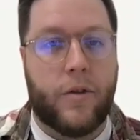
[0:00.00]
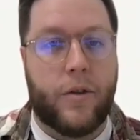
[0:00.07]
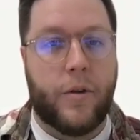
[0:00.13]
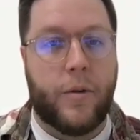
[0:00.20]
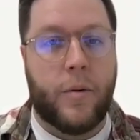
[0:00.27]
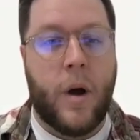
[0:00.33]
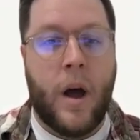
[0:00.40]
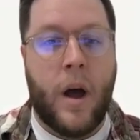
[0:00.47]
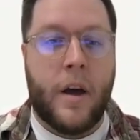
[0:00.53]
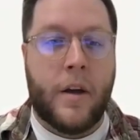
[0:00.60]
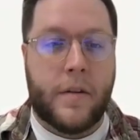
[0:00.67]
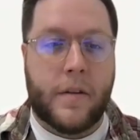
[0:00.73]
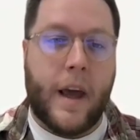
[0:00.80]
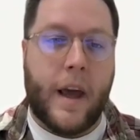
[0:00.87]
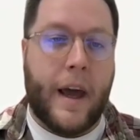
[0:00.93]
to
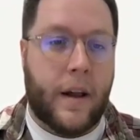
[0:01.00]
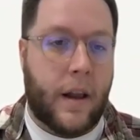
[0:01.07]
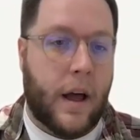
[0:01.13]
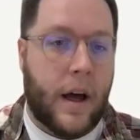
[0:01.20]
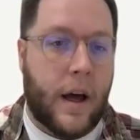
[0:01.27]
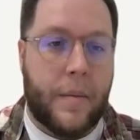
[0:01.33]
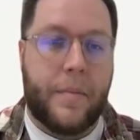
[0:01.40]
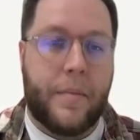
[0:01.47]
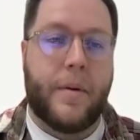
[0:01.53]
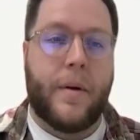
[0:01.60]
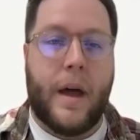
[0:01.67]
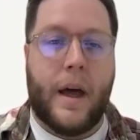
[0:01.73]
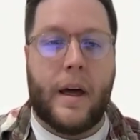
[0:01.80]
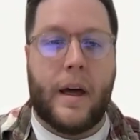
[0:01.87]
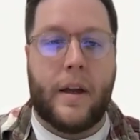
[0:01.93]
scale up
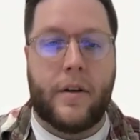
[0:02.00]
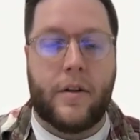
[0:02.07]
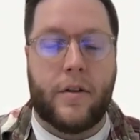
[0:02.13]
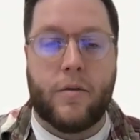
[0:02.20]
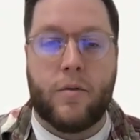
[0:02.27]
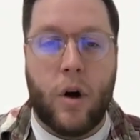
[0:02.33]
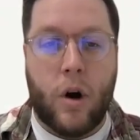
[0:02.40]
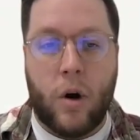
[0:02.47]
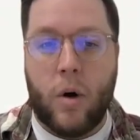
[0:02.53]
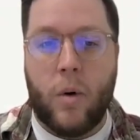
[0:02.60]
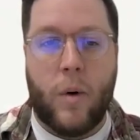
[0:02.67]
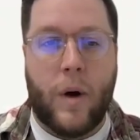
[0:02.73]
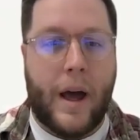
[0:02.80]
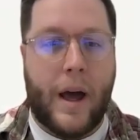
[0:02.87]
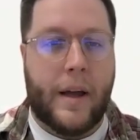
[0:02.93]
and
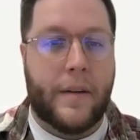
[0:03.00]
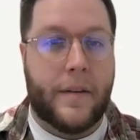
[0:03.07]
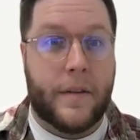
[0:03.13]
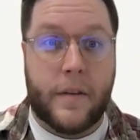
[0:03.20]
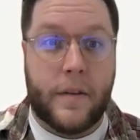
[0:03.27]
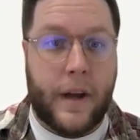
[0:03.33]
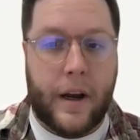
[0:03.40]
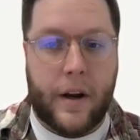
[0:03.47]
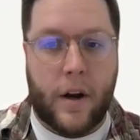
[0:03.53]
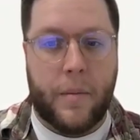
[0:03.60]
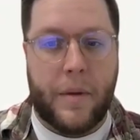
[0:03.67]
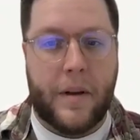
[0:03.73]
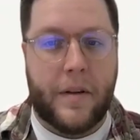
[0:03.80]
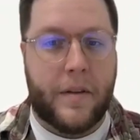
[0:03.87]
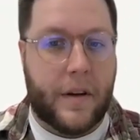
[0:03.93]
grow and sustain our
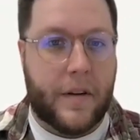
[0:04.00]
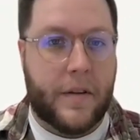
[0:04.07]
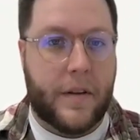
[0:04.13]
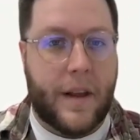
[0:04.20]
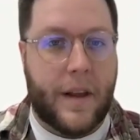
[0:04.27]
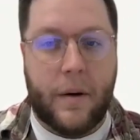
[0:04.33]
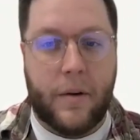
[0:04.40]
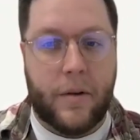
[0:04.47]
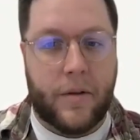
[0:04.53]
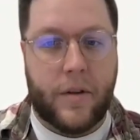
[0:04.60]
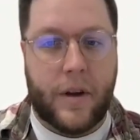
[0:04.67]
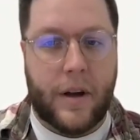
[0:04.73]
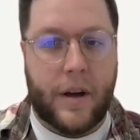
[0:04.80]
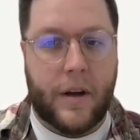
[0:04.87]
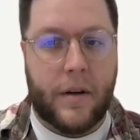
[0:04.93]
business. And that was,
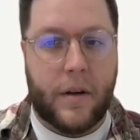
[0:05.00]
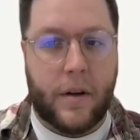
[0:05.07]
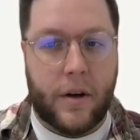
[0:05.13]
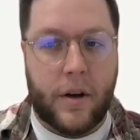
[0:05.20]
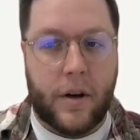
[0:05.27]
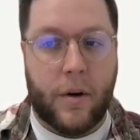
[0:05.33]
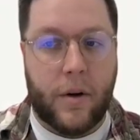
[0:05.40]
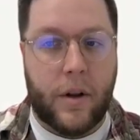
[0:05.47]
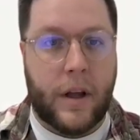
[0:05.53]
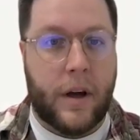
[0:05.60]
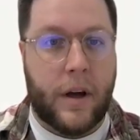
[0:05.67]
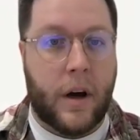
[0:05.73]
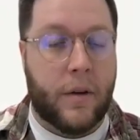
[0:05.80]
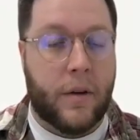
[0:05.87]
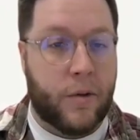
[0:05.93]
uh, you know, early
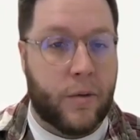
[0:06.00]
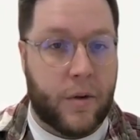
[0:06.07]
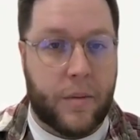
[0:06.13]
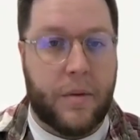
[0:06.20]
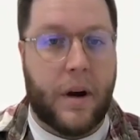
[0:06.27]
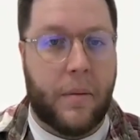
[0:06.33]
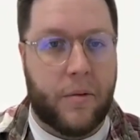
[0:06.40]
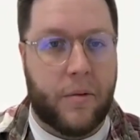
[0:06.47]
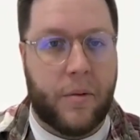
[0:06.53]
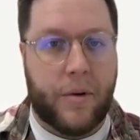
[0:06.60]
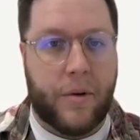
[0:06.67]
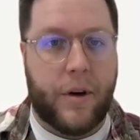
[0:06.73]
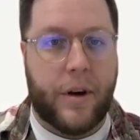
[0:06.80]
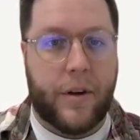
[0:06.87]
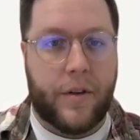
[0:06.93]
on, those were the problems we
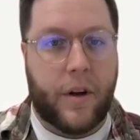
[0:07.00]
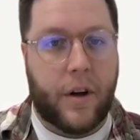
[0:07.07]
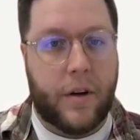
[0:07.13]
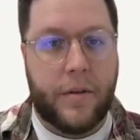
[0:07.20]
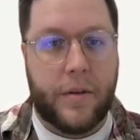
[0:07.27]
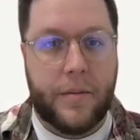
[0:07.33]
were trying to solve.